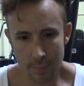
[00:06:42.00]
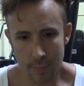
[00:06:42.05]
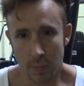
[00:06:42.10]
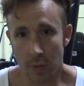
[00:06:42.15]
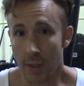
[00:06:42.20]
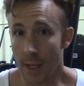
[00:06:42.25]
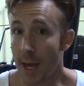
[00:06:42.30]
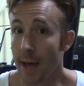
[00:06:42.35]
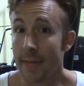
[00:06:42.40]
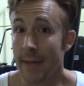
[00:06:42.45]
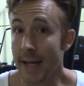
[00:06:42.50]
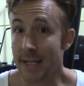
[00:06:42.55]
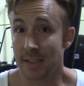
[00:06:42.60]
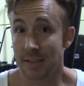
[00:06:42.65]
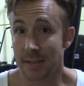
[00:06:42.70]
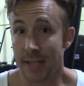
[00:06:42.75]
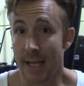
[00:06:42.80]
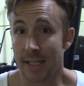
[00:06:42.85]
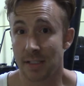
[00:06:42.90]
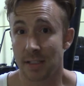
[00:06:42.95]
yeah,
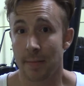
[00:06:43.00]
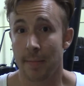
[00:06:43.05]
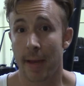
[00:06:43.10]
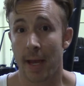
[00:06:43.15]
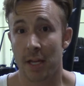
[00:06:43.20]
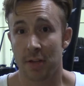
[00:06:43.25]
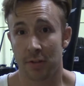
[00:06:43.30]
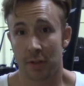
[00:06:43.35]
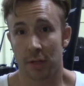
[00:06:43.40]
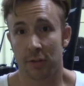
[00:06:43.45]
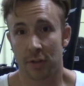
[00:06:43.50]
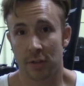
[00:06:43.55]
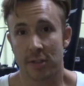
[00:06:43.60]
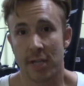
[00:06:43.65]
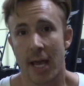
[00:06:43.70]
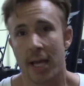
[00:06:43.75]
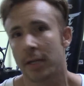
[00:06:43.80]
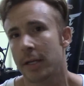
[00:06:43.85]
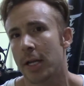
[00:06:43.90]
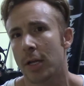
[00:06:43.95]
it's a
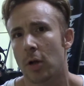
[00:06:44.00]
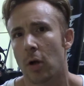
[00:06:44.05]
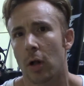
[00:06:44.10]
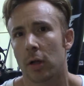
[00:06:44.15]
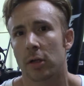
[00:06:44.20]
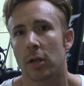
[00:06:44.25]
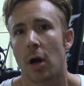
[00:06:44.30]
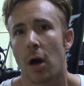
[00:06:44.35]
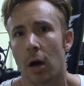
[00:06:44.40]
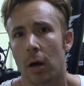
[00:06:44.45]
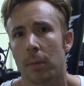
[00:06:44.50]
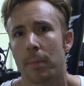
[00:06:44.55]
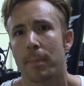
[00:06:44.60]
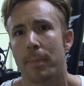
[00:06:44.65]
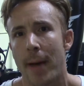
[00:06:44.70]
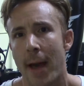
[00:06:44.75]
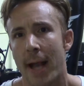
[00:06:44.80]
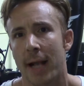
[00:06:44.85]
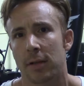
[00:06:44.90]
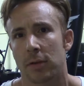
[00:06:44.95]
technique called carb
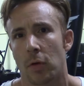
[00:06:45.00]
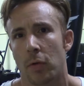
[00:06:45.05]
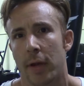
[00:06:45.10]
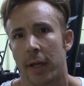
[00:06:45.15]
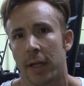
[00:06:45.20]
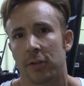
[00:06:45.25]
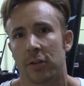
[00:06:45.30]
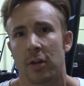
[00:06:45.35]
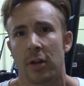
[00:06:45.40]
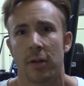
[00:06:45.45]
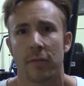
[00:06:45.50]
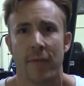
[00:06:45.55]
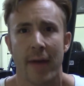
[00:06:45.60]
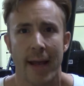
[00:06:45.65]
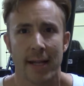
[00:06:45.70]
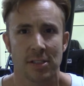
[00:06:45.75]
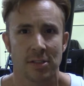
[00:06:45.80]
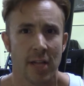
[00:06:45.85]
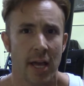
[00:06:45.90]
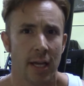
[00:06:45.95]
backloading. It's an
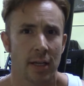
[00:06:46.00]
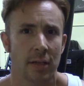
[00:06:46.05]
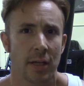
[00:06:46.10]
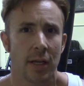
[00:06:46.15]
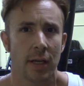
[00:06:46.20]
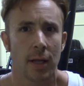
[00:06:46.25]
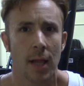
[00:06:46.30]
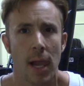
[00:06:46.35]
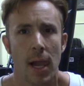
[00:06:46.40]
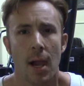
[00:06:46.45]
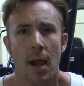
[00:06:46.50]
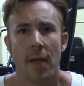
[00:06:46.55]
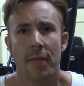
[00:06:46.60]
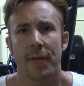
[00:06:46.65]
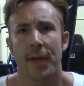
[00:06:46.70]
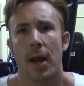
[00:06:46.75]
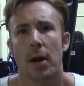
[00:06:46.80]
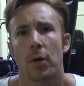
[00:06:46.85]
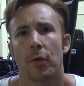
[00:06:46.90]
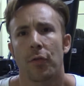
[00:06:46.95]
advanced technique
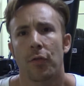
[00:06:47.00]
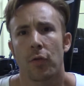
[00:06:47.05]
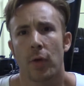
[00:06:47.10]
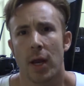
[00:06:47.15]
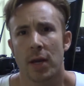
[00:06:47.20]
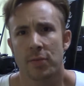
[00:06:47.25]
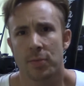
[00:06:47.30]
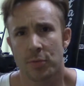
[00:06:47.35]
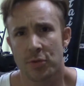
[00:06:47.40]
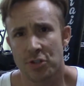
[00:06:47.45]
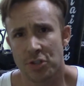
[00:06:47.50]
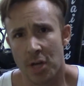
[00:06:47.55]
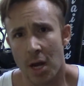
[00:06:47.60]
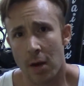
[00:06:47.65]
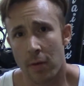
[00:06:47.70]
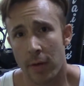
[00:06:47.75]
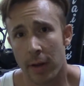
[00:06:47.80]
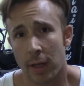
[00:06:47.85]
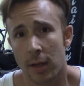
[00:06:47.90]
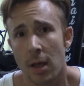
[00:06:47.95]
that I refrained from
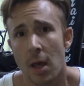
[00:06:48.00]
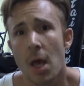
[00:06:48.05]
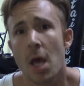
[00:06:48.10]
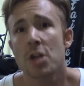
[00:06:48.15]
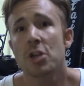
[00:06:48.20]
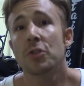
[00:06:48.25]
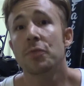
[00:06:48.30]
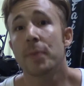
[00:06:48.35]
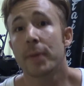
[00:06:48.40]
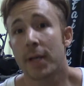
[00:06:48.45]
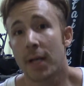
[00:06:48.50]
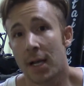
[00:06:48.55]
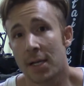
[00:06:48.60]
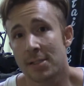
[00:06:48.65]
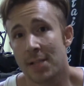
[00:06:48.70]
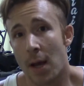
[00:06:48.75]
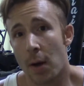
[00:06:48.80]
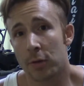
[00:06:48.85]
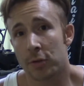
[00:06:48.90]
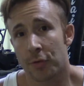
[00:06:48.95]
sharing just because
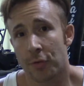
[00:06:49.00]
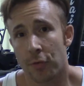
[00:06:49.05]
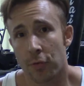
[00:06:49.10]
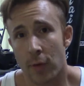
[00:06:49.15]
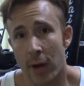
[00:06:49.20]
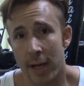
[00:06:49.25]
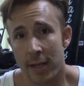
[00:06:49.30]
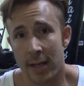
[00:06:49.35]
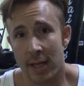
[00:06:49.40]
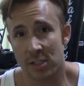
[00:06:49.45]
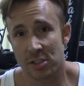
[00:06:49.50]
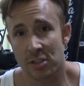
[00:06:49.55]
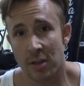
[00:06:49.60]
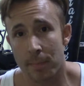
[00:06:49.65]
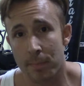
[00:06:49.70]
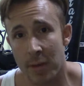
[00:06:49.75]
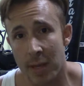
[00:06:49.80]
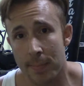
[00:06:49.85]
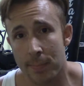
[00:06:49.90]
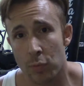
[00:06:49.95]
I was afraid that
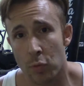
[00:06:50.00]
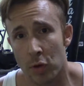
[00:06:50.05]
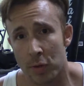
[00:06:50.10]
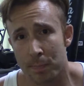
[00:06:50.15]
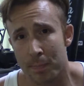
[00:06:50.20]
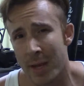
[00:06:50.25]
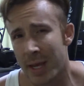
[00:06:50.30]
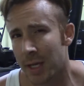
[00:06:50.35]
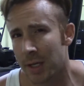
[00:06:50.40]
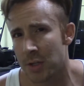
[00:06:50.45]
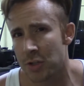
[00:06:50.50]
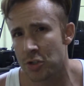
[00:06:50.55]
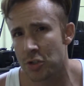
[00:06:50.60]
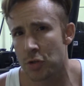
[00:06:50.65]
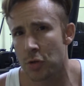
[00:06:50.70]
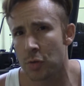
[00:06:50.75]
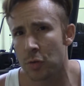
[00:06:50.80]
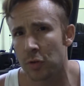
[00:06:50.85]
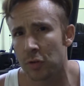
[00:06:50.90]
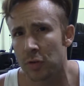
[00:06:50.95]
some people would pick and
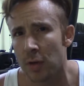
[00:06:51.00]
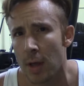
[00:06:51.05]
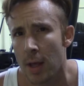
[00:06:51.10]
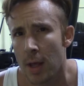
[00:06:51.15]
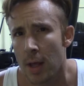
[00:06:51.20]
choose